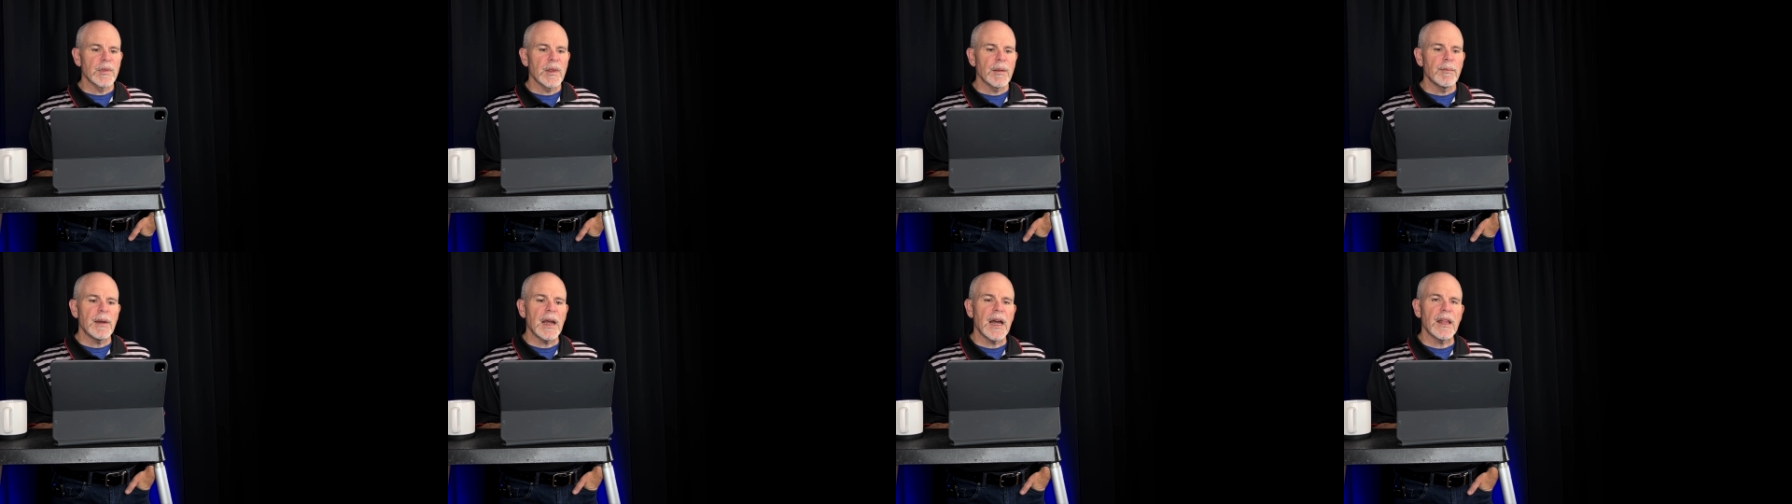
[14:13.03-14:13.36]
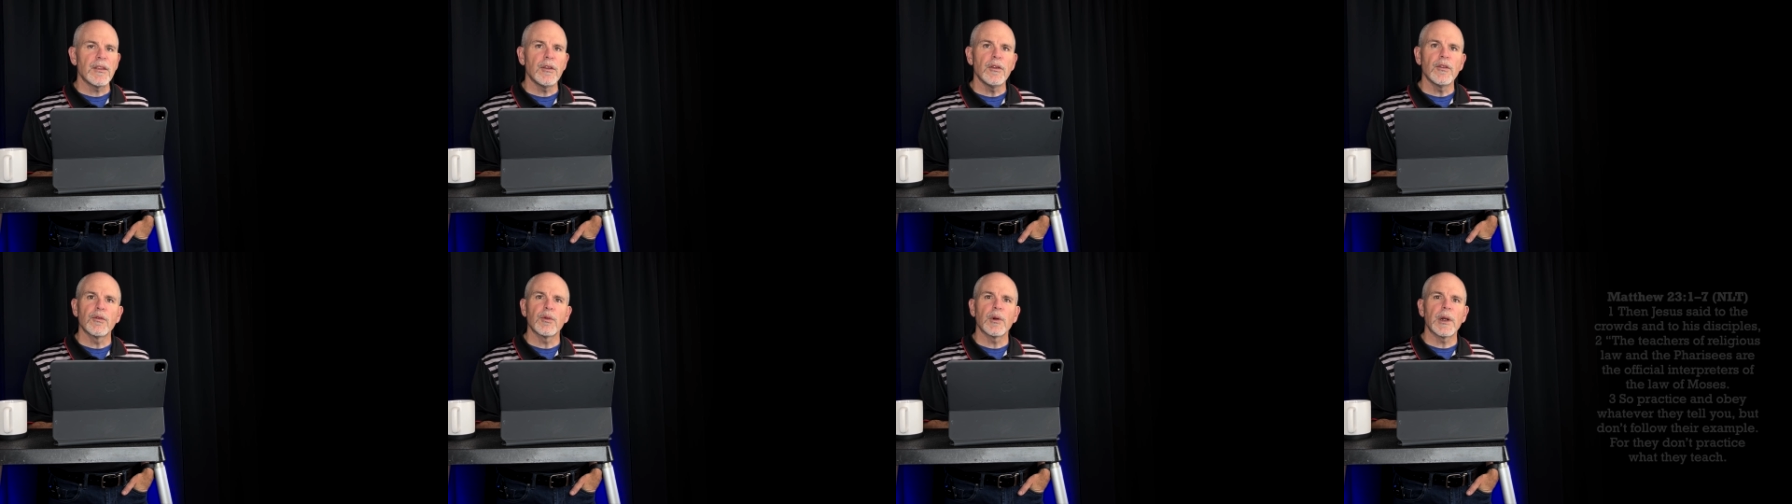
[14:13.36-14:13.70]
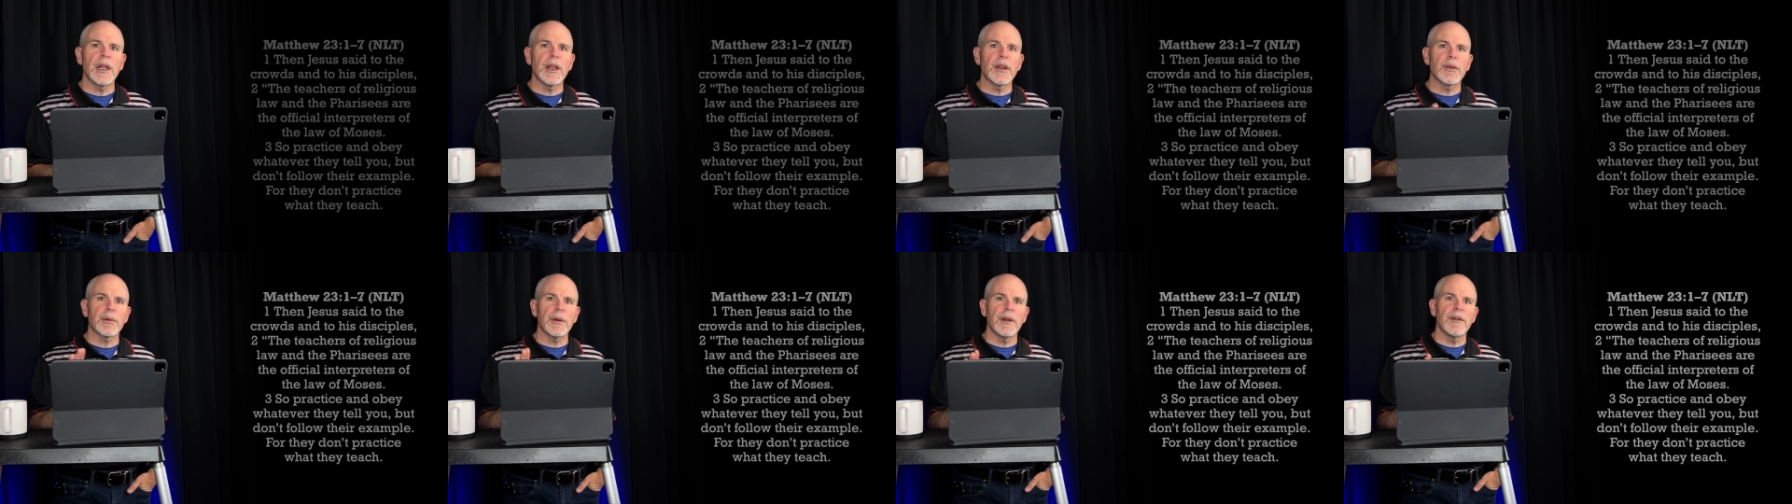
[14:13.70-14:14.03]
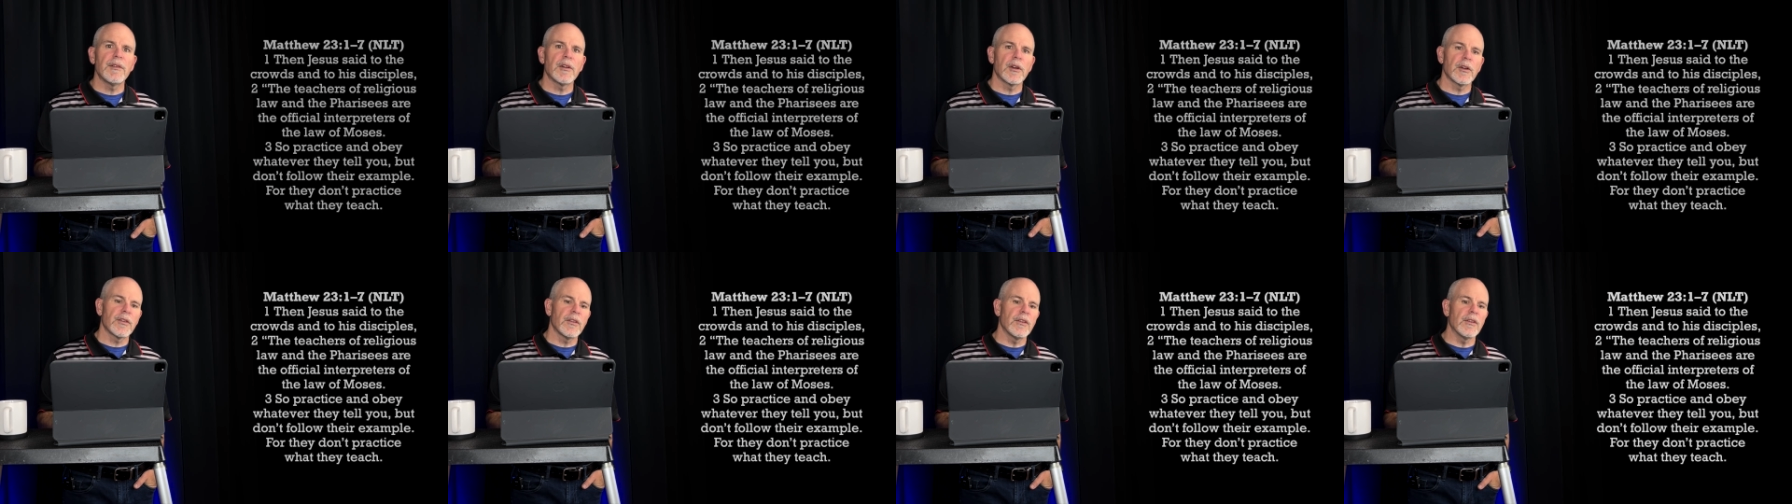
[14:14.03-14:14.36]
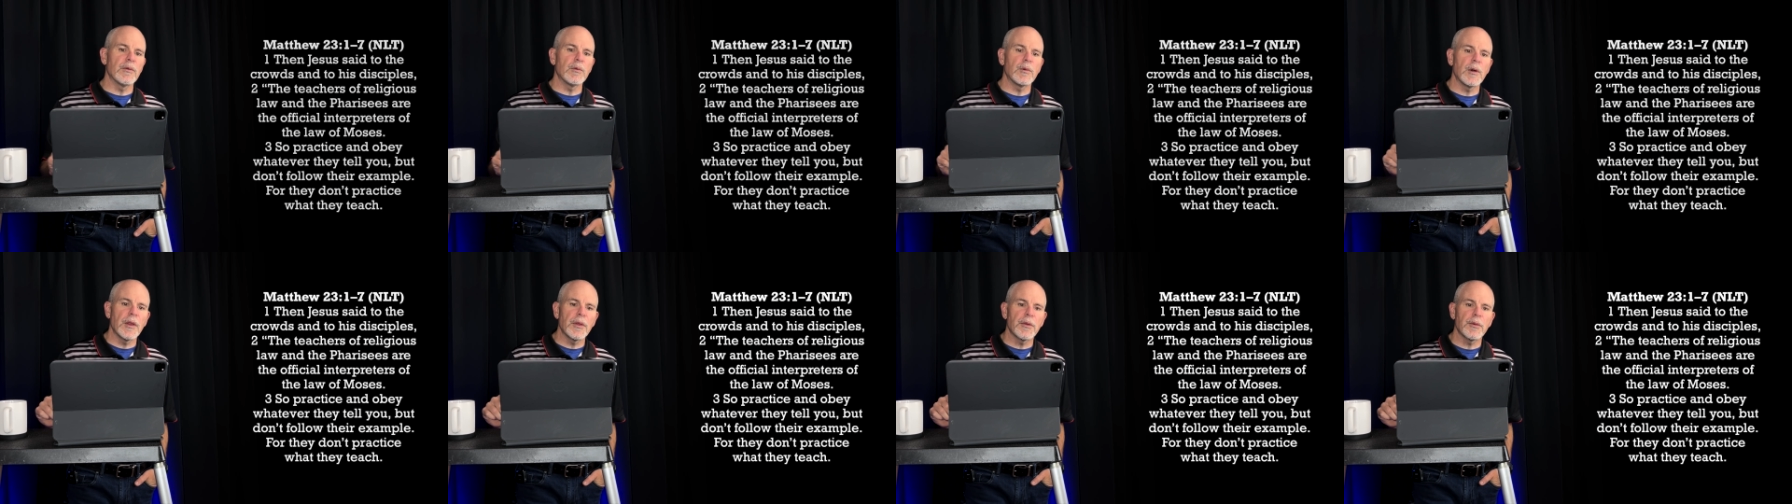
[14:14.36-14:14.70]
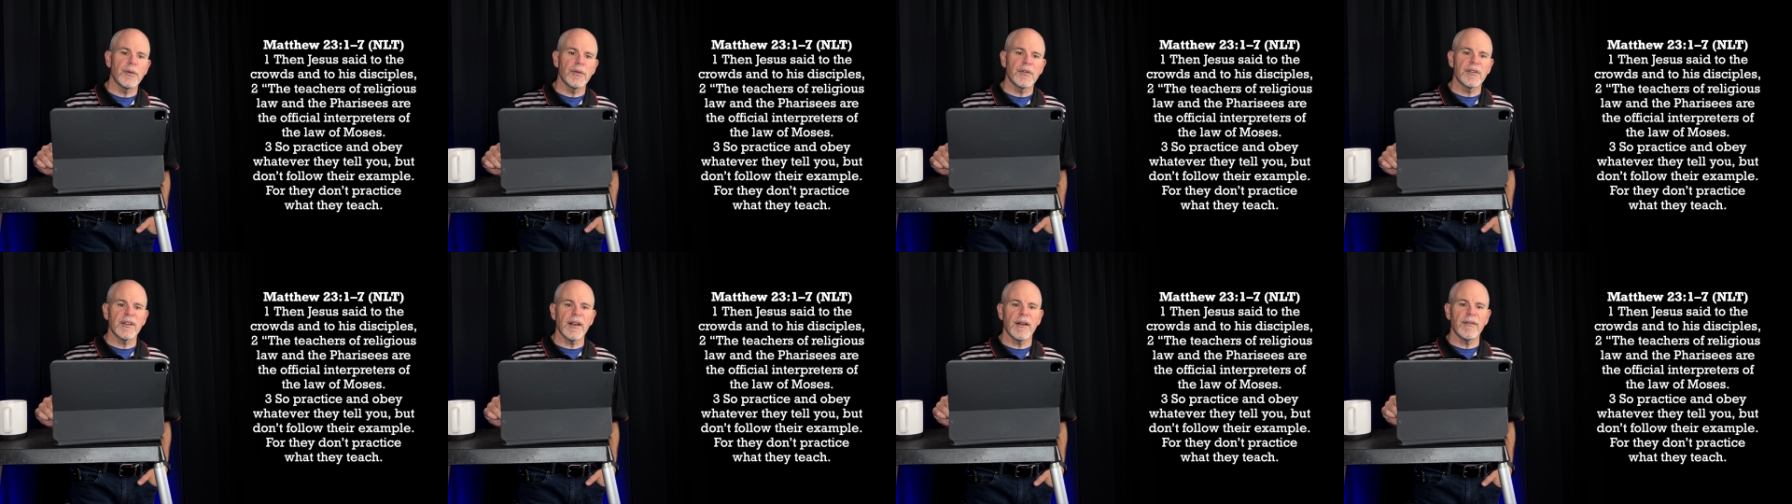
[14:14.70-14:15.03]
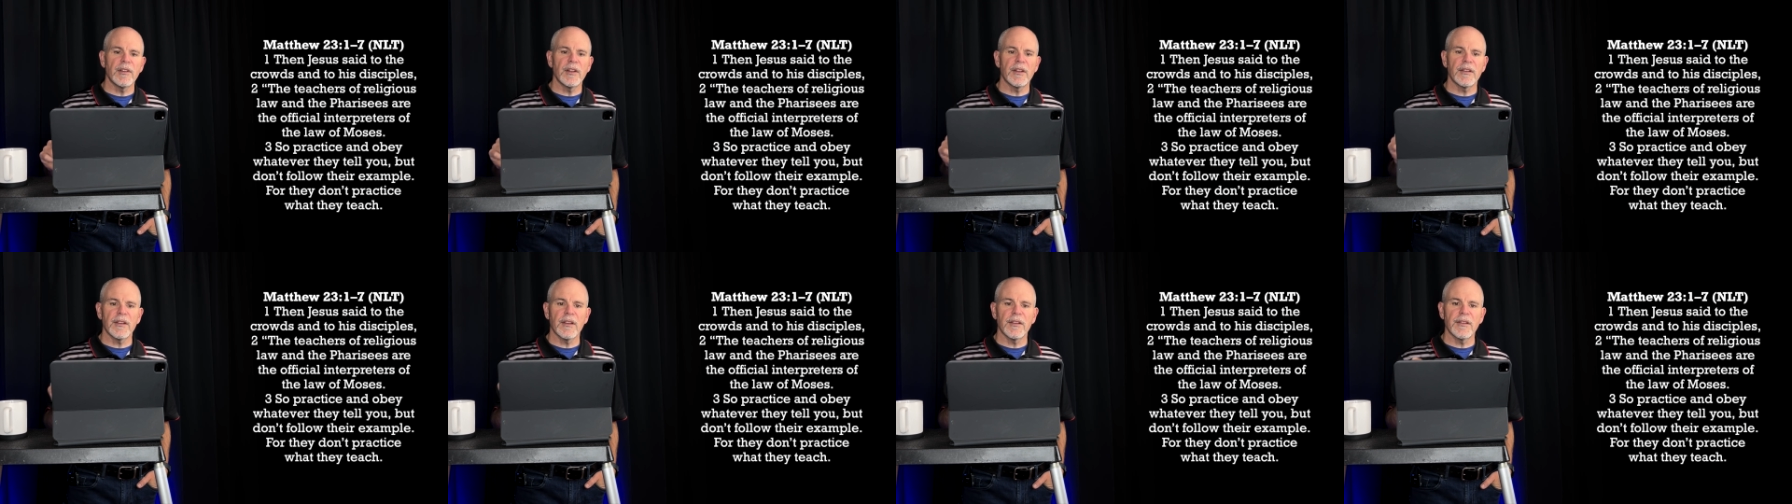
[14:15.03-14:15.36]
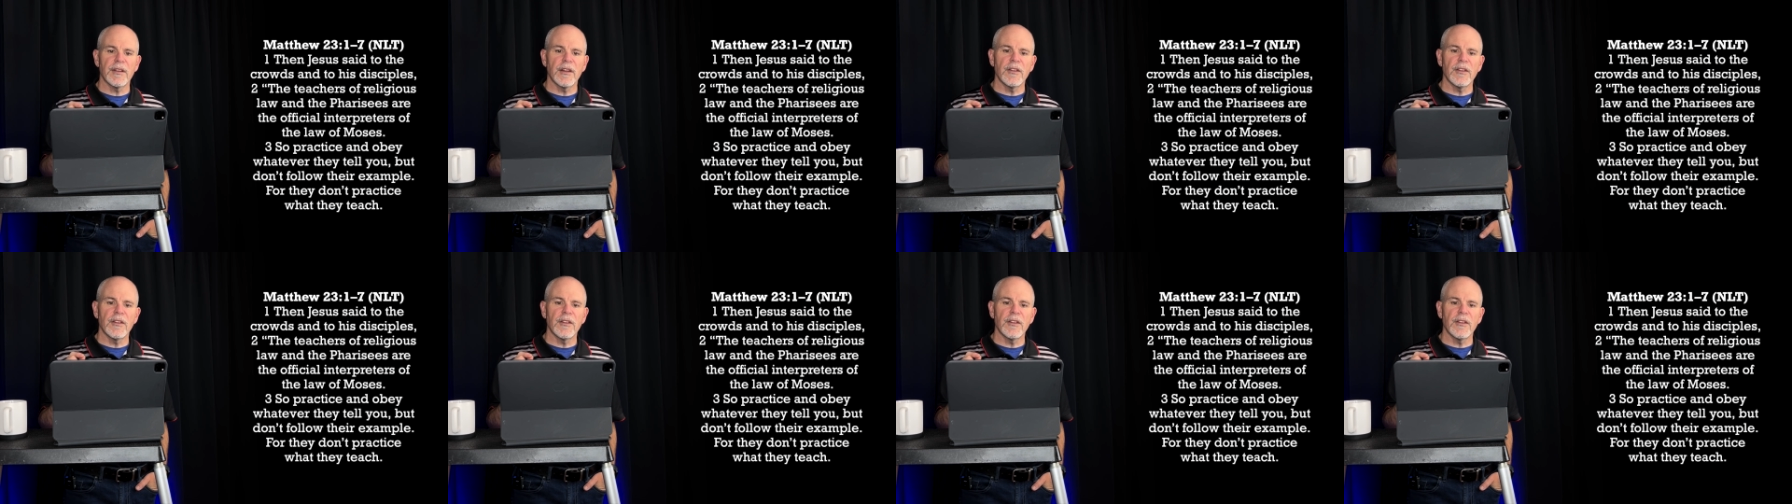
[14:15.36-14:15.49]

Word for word: Matthew 23, verses 1 through 7 says,